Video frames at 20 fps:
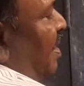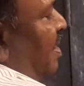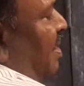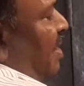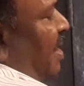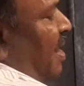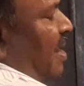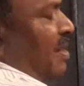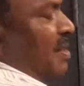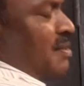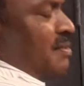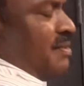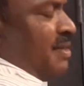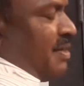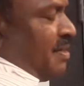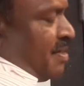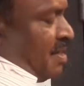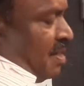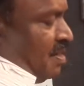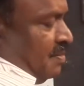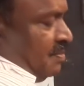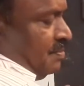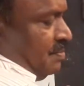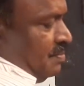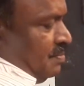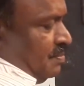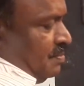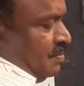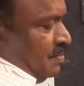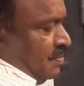at an angle theta.
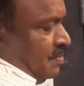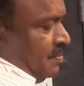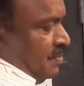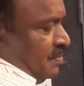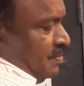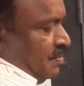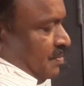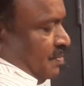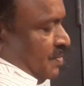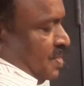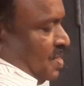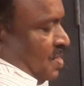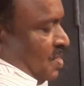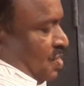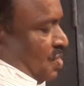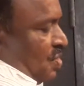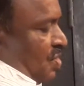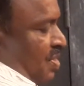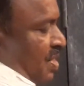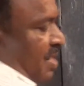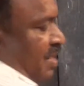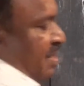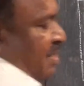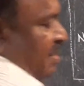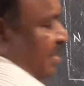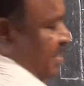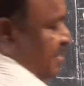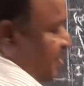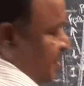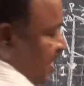So theta
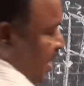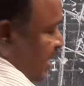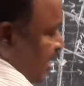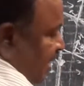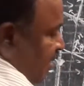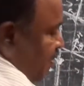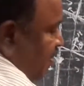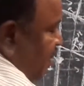is nothing